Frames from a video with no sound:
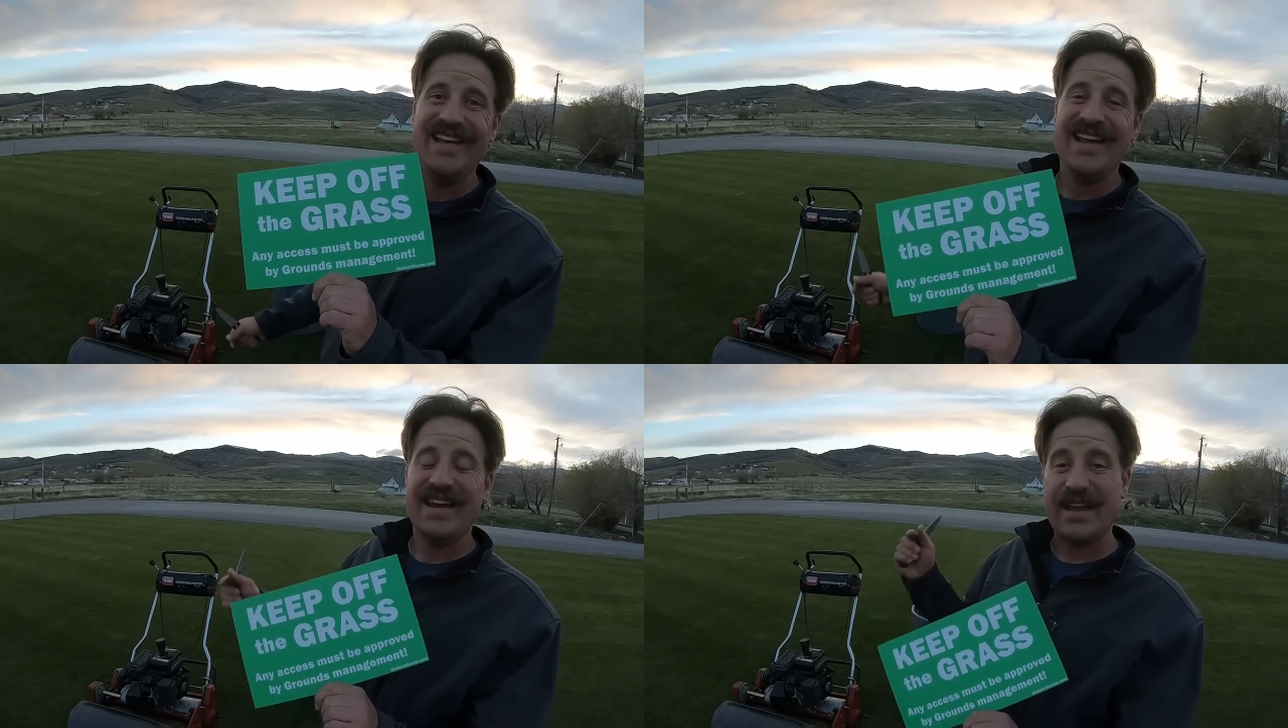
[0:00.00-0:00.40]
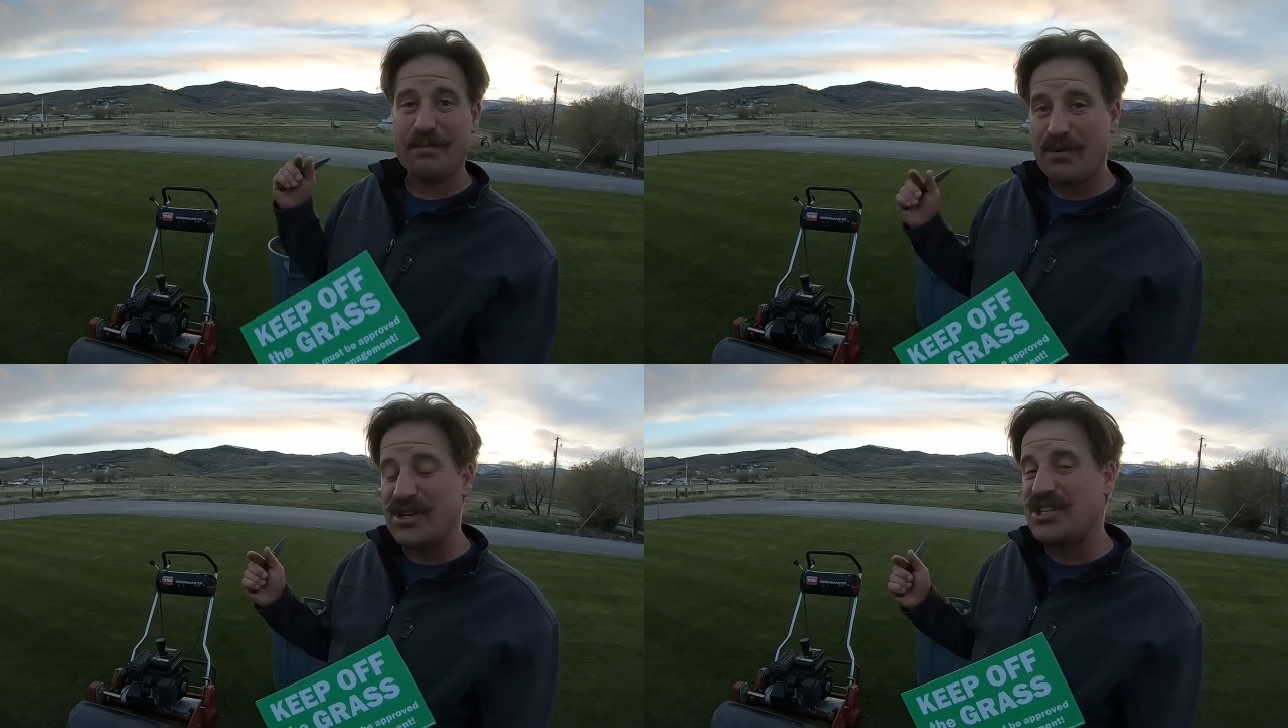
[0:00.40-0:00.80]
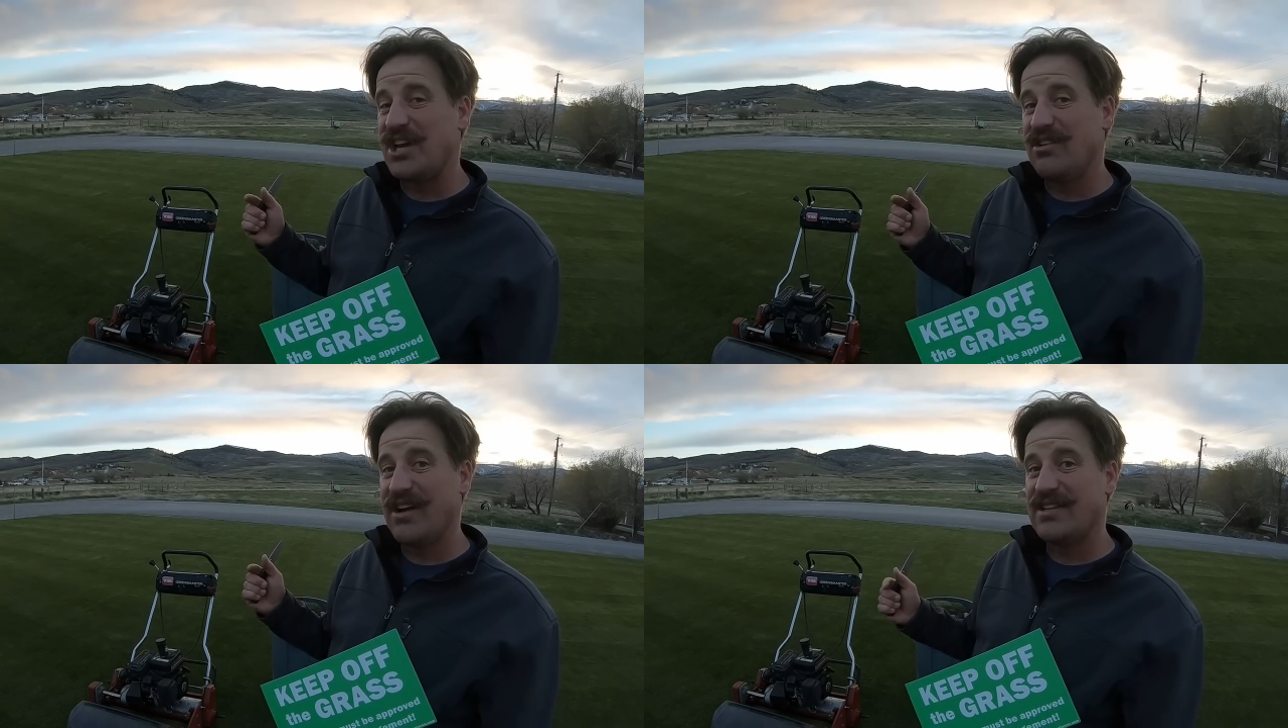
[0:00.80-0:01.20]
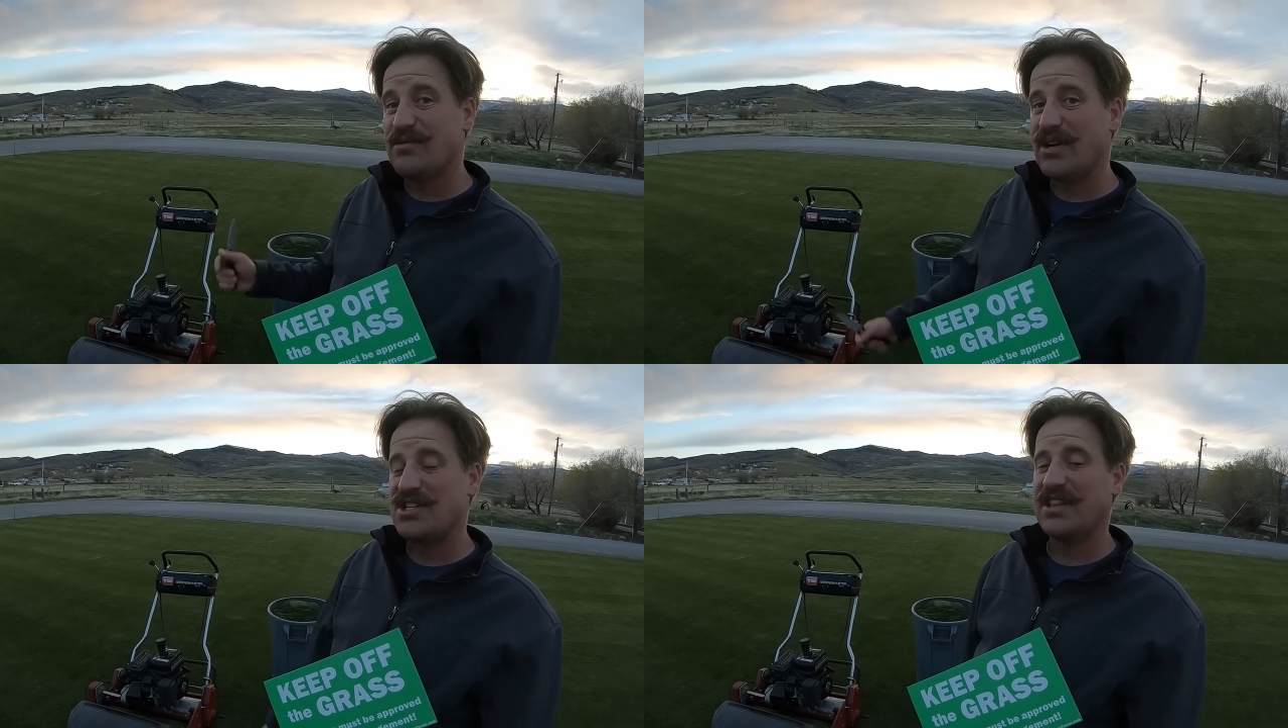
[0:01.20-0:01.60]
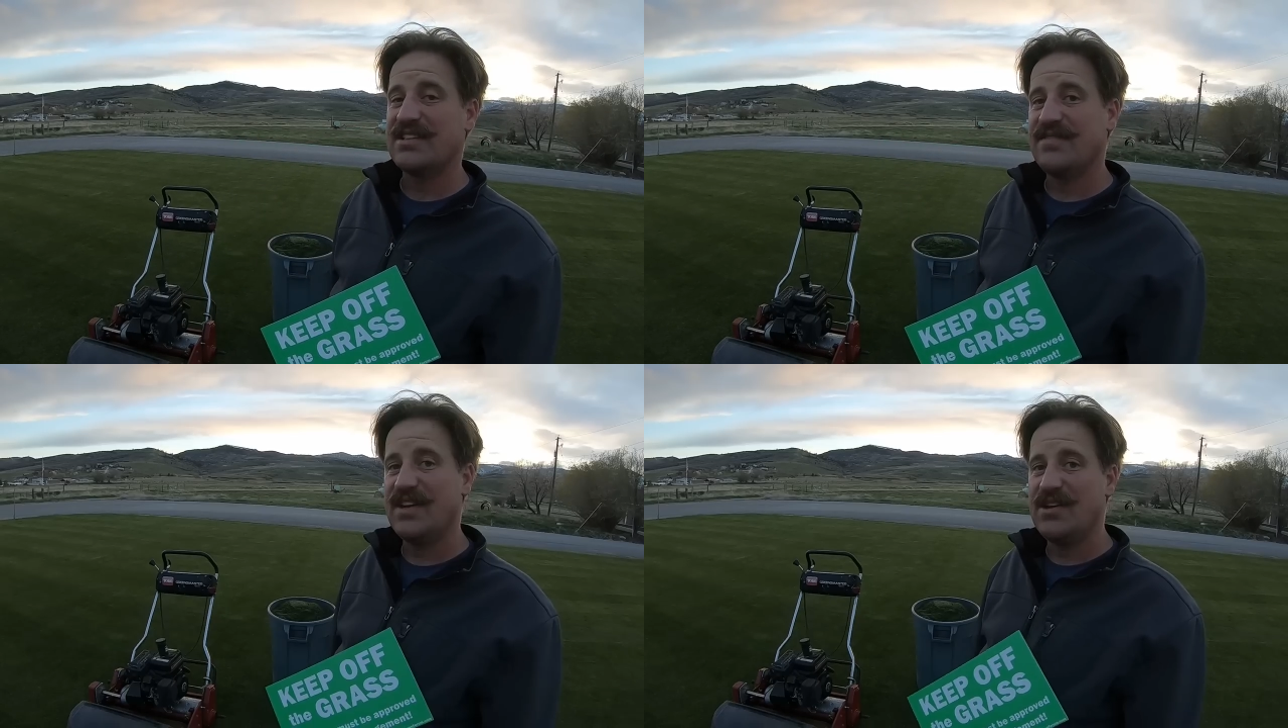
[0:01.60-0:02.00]
And I appreciate you guys watching
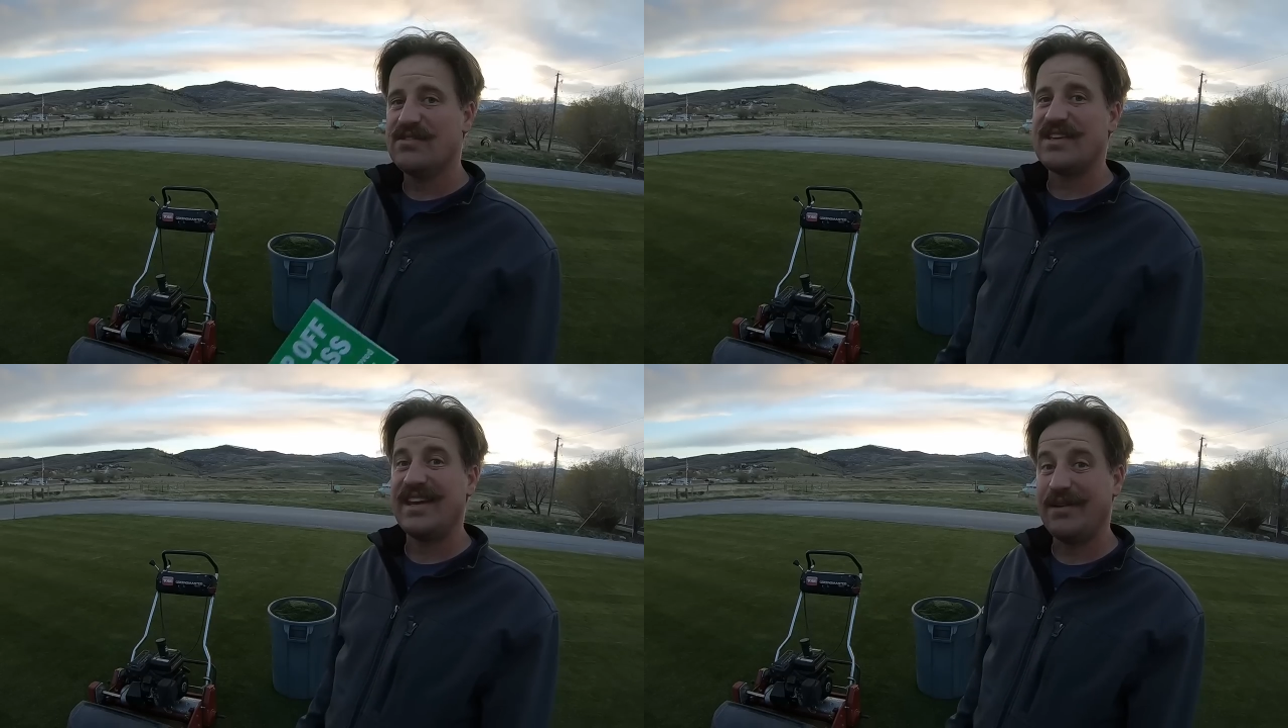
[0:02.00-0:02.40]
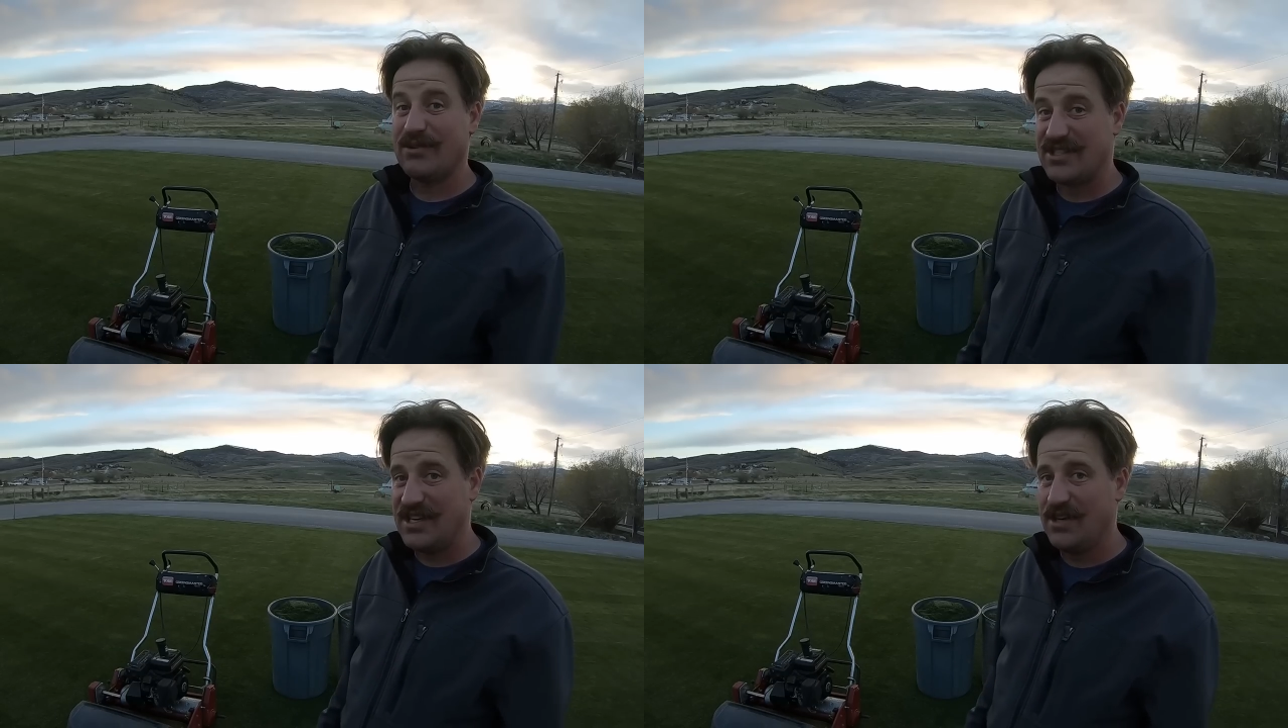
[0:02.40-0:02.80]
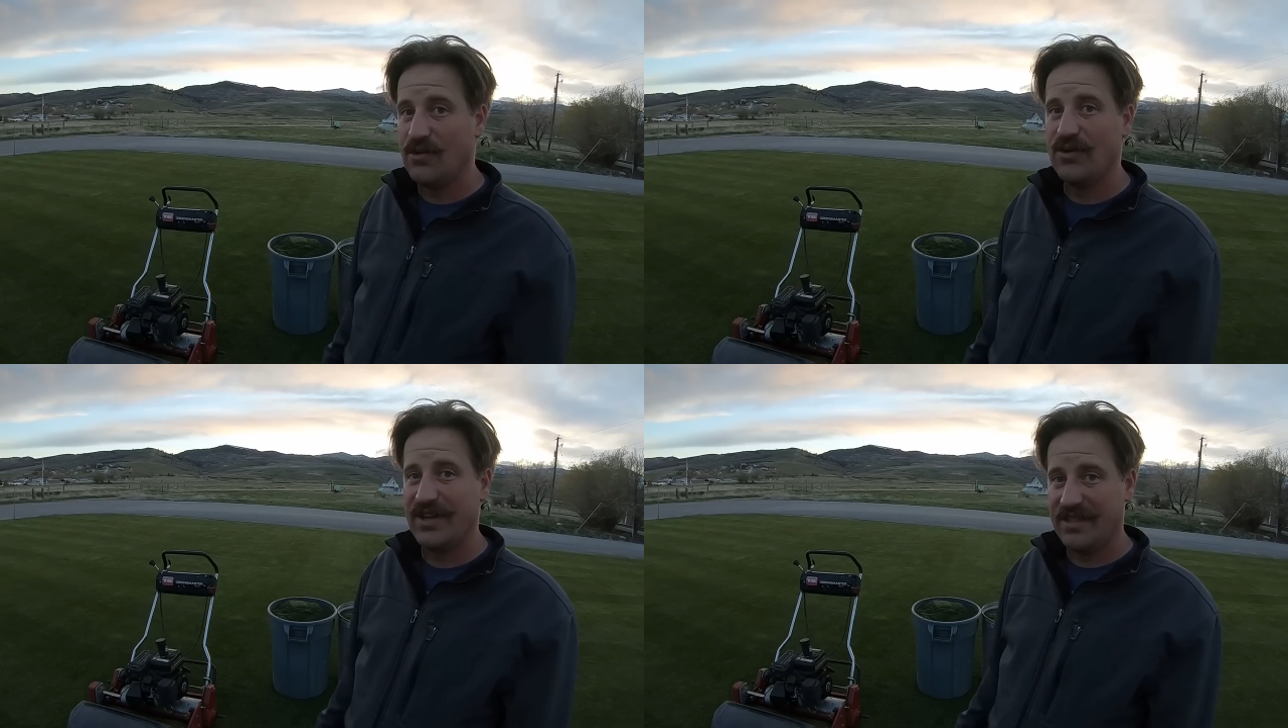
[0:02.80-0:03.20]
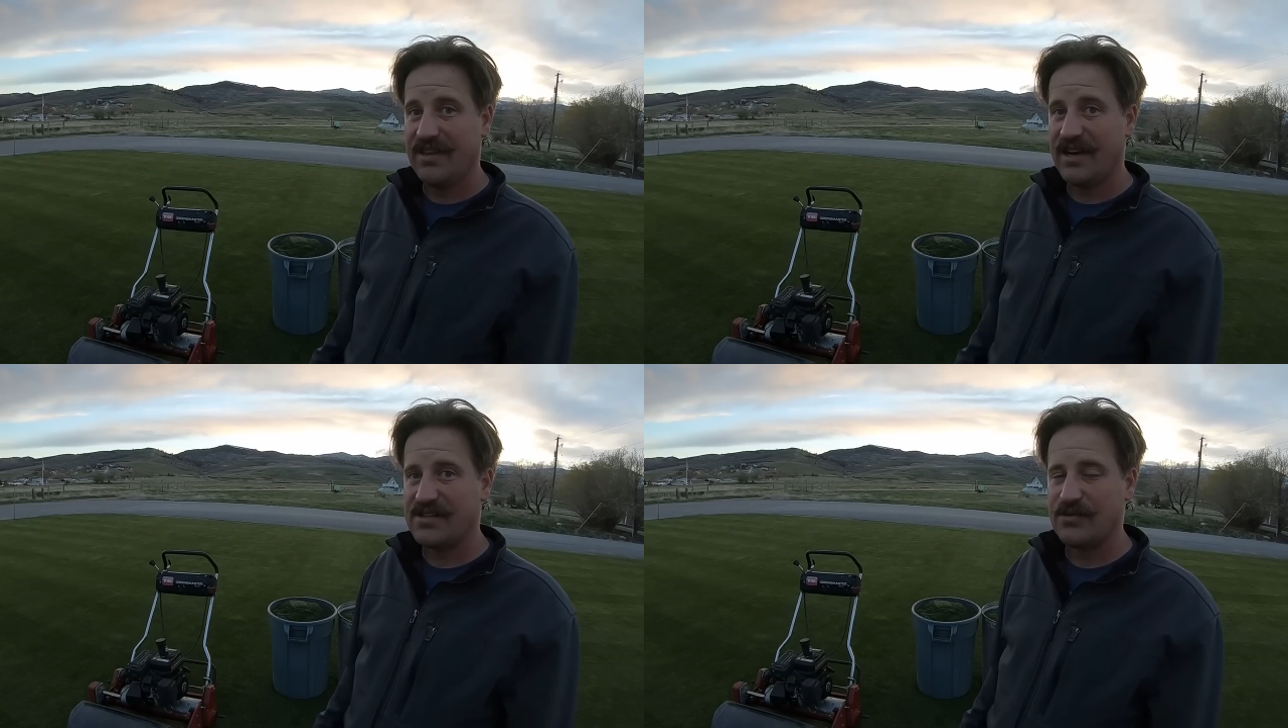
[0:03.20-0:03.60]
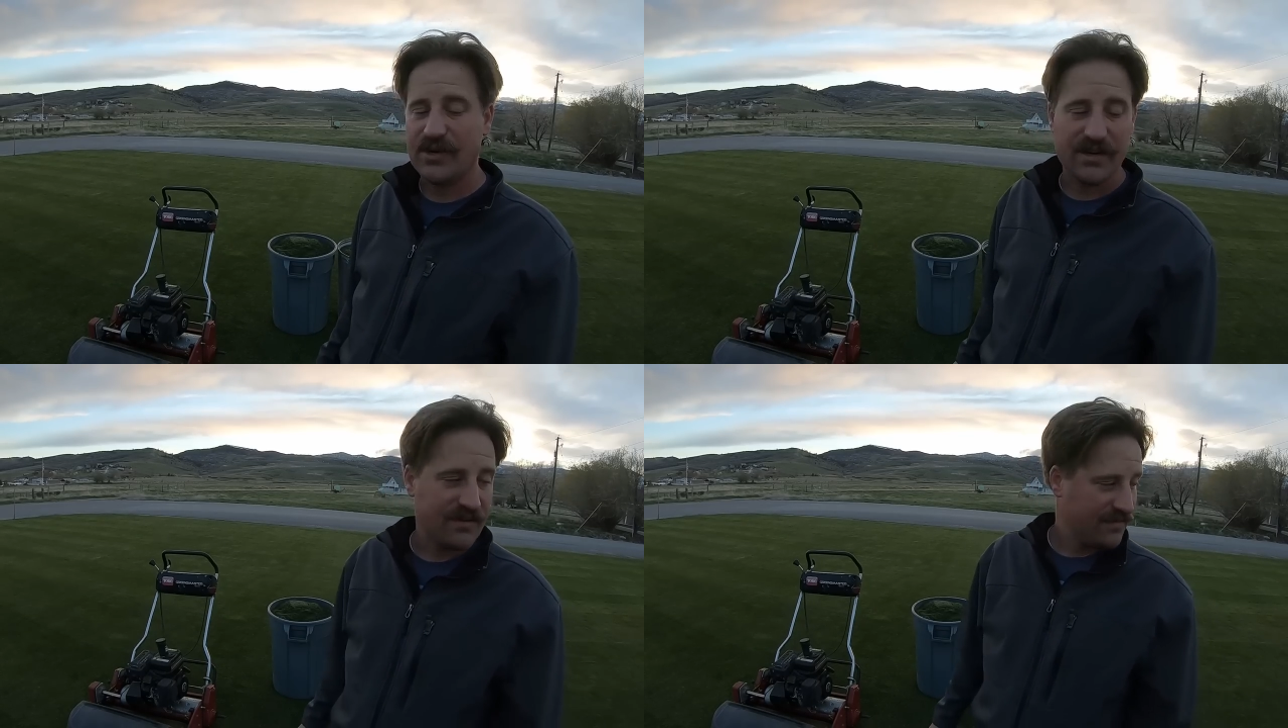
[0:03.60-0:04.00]
these videos, and I will see you in the next one.